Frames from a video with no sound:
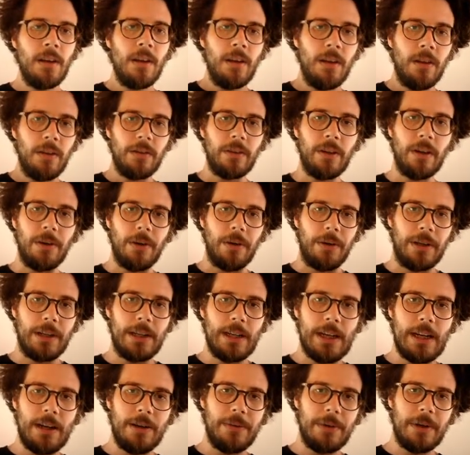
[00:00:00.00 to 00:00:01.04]
So
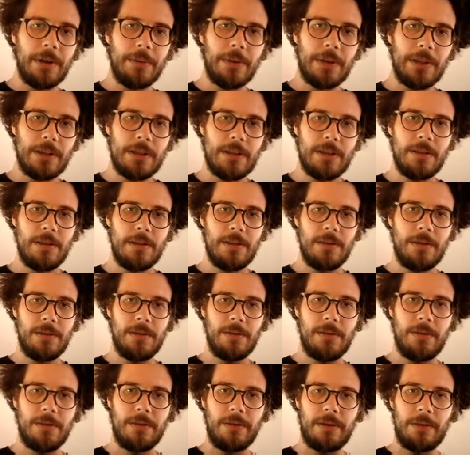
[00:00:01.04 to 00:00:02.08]
now we want to
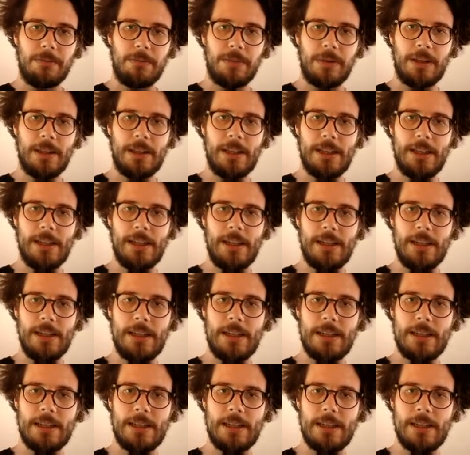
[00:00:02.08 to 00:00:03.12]

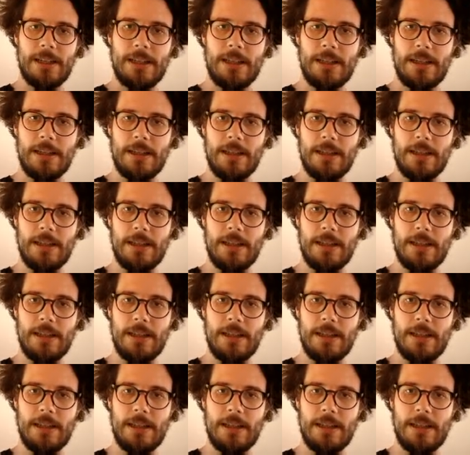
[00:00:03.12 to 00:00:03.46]
replace,